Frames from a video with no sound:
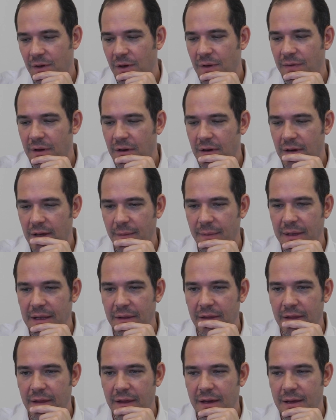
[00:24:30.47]

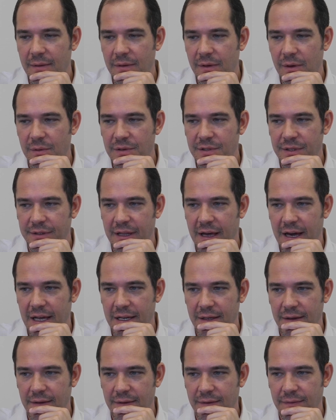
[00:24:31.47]
There was a lot
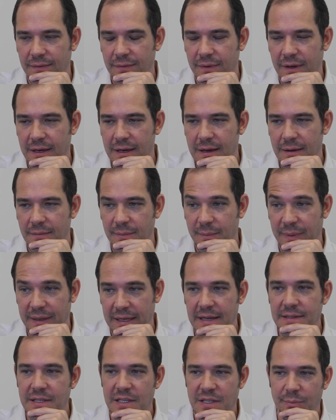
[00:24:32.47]
of
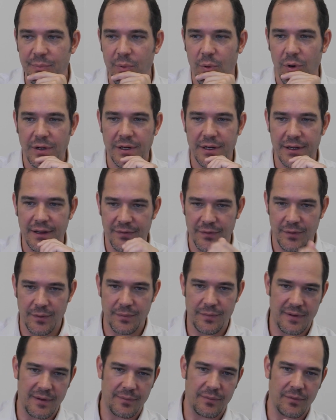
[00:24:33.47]
because it's important enough for
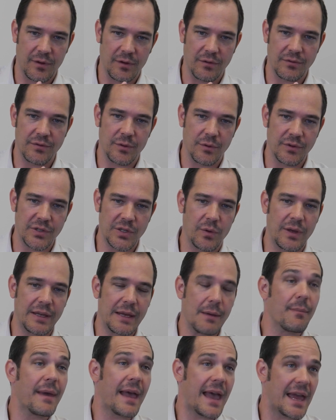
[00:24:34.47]
people who are doing
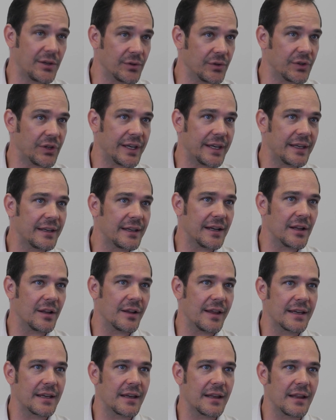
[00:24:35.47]
it manually.
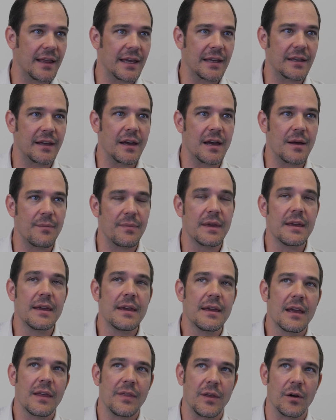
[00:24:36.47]

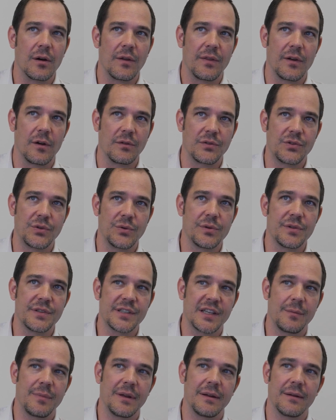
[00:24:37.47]
There are tools
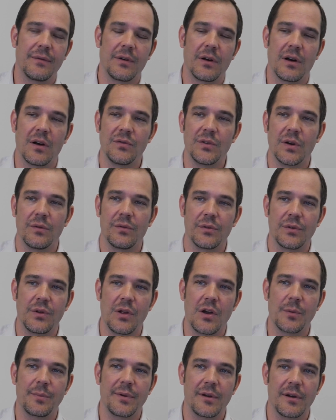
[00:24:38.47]
that have been evolved over
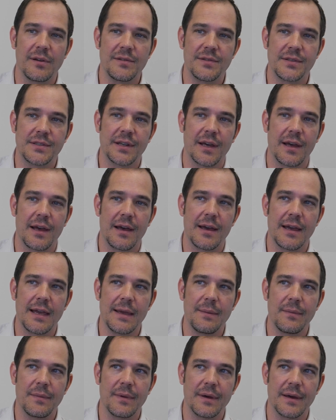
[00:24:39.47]
long periods of
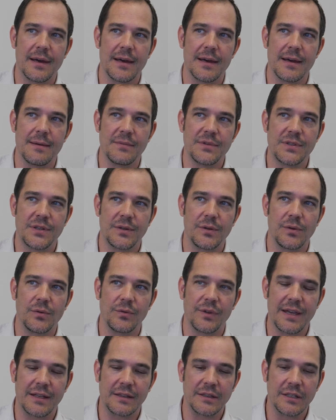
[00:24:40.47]
time to
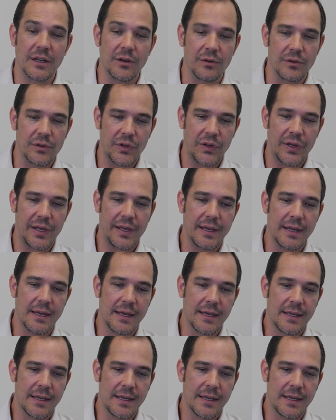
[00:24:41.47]
literally